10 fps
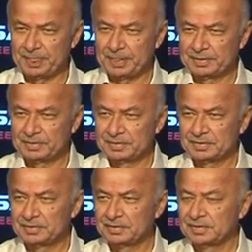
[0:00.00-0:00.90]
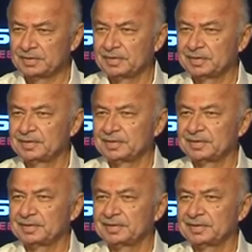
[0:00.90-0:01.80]

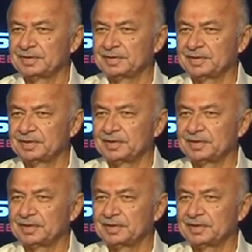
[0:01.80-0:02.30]
[no speech]